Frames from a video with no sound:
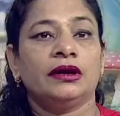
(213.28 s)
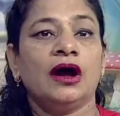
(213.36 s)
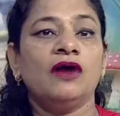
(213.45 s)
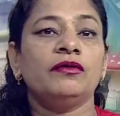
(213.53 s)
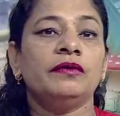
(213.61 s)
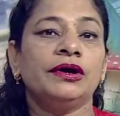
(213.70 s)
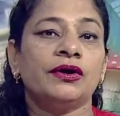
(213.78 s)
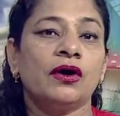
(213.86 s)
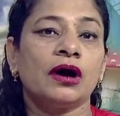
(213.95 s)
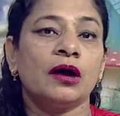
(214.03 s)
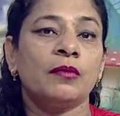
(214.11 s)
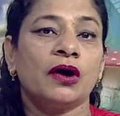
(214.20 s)
Now we will
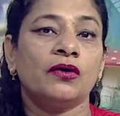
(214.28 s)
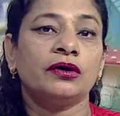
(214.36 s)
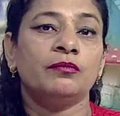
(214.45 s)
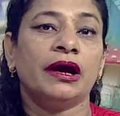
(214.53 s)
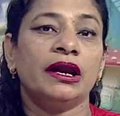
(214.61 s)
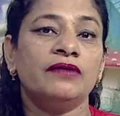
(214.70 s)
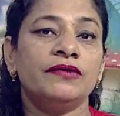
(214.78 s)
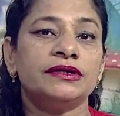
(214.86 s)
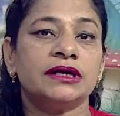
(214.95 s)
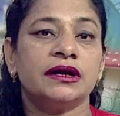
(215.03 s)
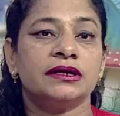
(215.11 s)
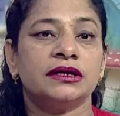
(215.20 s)
talk about
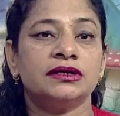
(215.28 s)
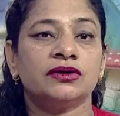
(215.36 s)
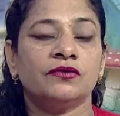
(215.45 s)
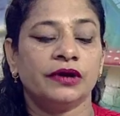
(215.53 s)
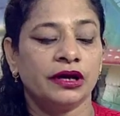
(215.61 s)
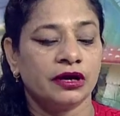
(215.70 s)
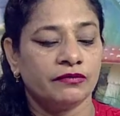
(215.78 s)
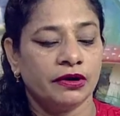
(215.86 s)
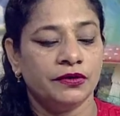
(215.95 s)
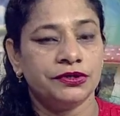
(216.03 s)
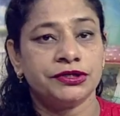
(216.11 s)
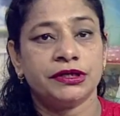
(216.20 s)
benefits and results of Green
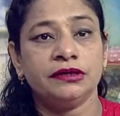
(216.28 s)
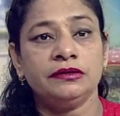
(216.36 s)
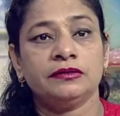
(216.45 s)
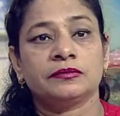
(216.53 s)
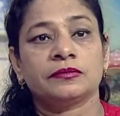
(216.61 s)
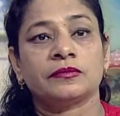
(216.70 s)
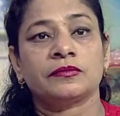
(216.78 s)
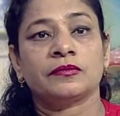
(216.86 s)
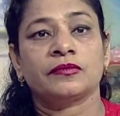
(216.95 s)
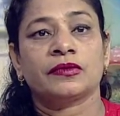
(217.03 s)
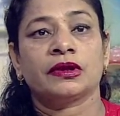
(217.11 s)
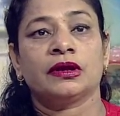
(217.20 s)
Revolution.
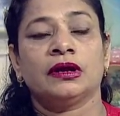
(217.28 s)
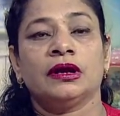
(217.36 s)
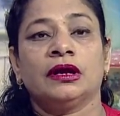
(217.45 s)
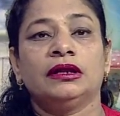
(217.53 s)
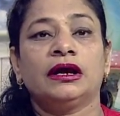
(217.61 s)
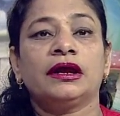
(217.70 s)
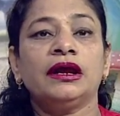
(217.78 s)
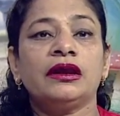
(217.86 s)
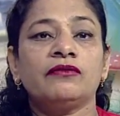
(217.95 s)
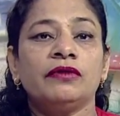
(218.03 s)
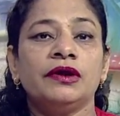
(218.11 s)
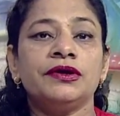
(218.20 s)
The
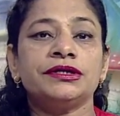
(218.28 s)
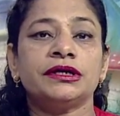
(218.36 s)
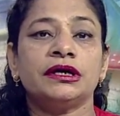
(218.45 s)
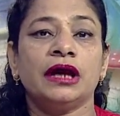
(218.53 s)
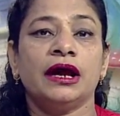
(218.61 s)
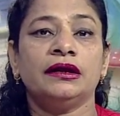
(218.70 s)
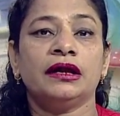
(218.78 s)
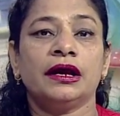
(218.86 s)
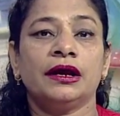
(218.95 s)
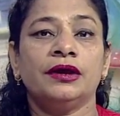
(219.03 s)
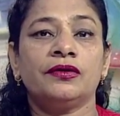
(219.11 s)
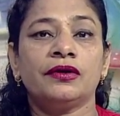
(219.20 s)
Green Revolution and
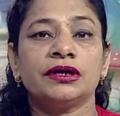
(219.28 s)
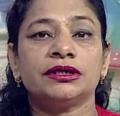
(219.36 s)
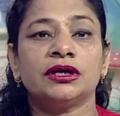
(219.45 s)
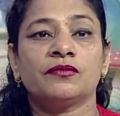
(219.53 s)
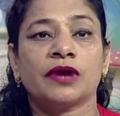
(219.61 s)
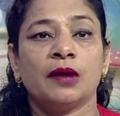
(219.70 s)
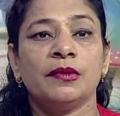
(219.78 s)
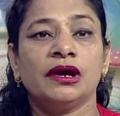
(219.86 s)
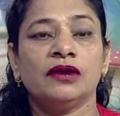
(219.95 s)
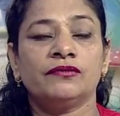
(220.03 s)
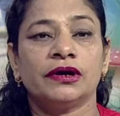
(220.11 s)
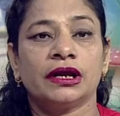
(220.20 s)
the introduction of
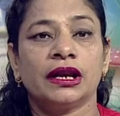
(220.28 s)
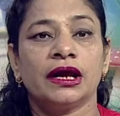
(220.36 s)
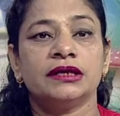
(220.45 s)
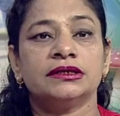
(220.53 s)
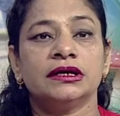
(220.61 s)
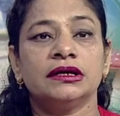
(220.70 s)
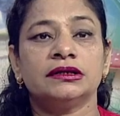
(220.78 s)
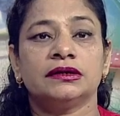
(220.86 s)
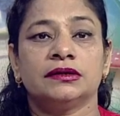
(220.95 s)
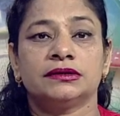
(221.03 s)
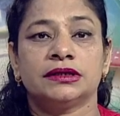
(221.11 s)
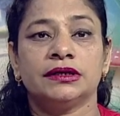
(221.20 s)
chemical fertilizers,
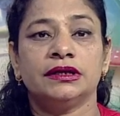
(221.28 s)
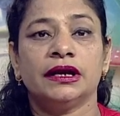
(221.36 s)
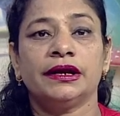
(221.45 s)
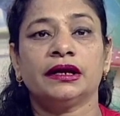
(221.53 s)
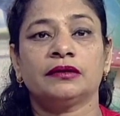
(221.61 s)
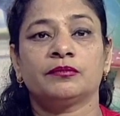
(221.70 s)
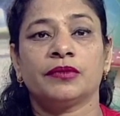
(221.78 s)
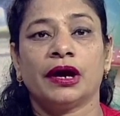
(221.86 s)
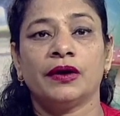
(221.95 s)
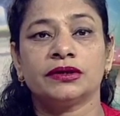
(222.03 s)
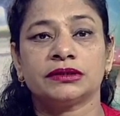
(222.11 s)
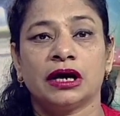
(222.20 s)
synthetic
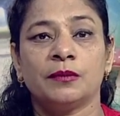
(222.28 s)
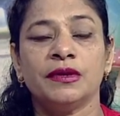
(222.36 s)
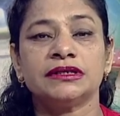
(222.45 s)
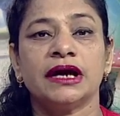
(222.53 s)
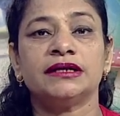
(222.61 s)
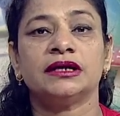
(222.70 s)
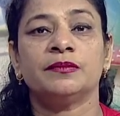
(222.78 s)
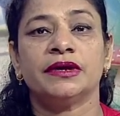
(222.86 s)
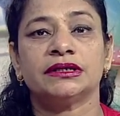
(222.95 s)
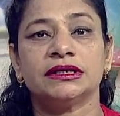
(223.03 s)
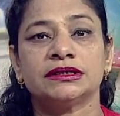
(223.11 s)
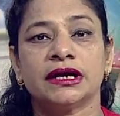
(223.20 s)
herbicides and
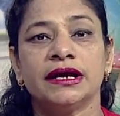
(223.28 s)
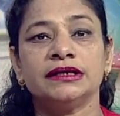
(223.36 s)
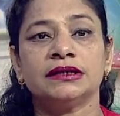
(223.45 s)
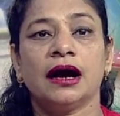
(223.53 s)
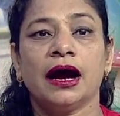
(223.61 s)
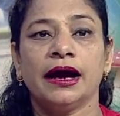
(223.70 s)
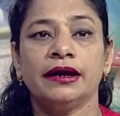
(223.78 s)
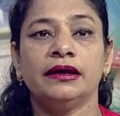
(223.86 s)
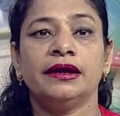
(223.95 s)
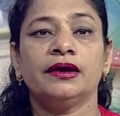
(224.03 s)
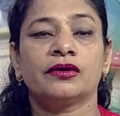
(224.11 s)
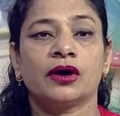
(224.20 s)
pesticides, high
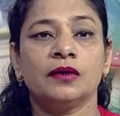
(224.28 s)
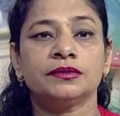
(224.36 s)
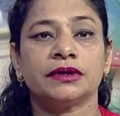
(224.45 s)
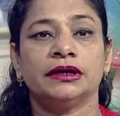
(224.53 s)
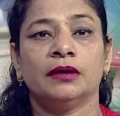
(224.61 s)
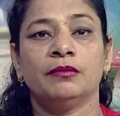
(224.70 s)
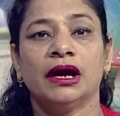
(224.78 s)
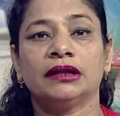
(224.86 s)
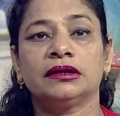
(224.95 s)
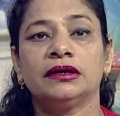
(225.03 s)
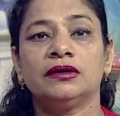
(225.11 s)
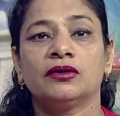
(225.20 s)
yielding crops and the
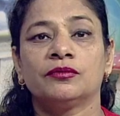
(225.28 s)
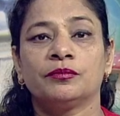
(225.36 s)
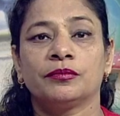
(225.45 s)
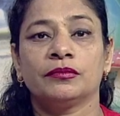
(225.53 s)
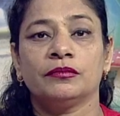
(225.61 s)
method of